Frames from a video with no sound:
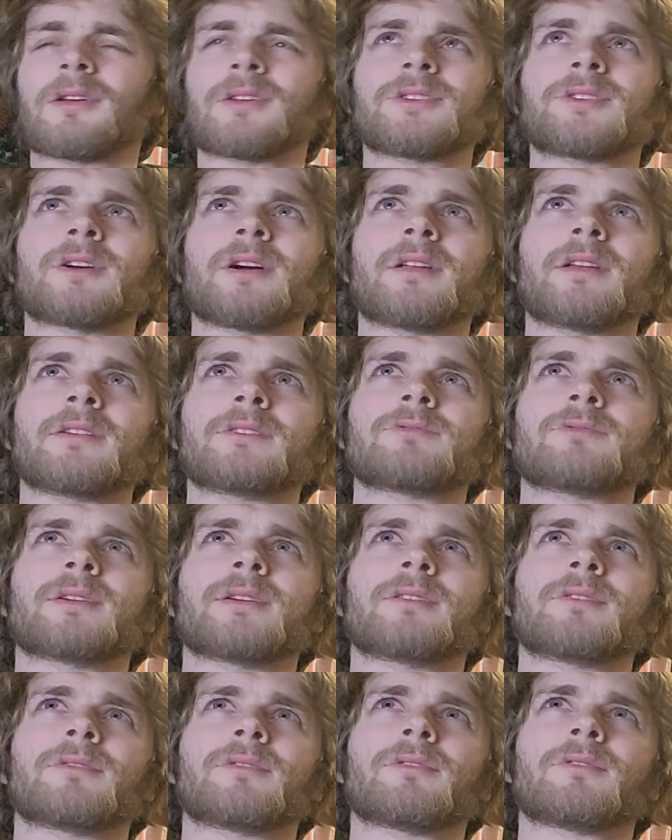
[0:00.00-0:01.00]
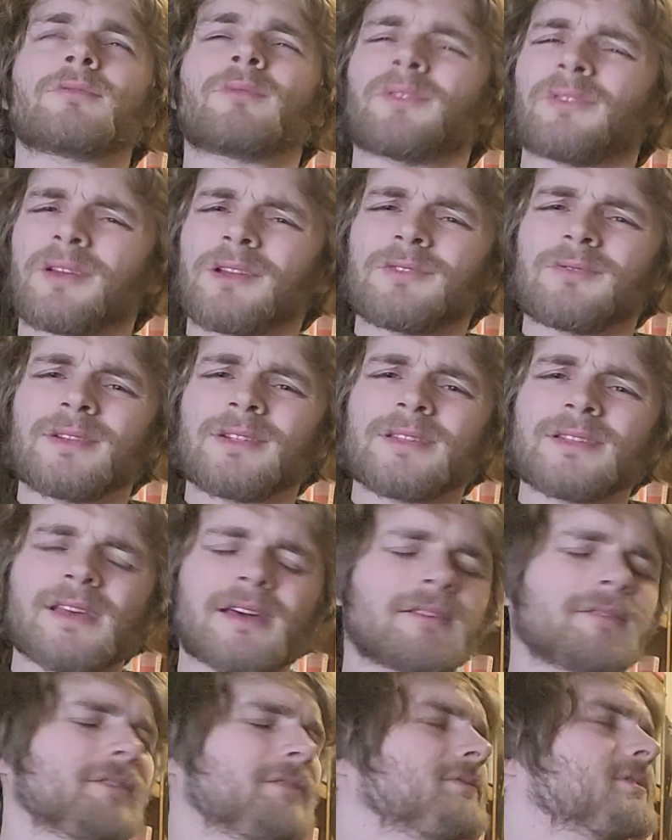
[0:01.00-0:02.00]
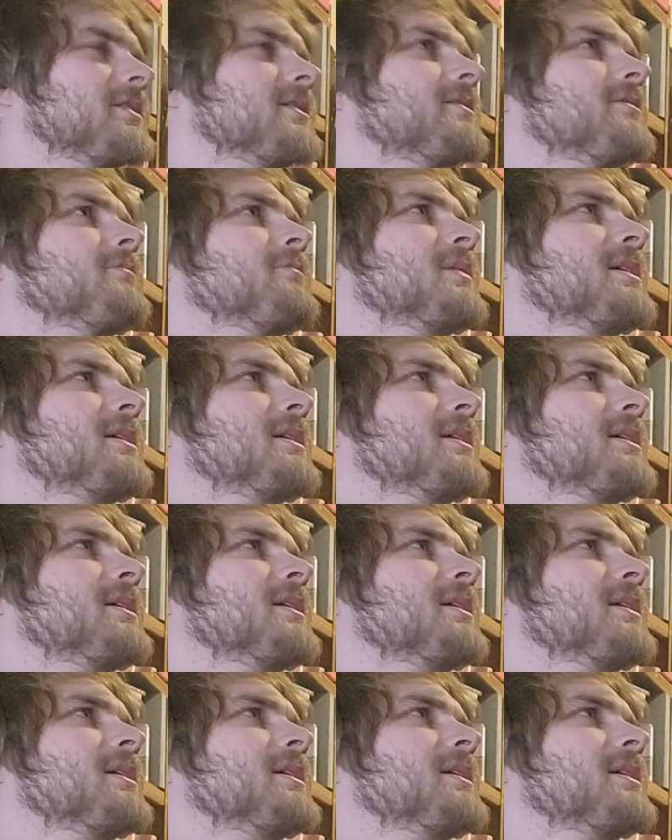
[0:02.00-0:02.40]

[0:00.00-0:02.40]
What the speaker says: shining twin, or were they twins? I don't even know.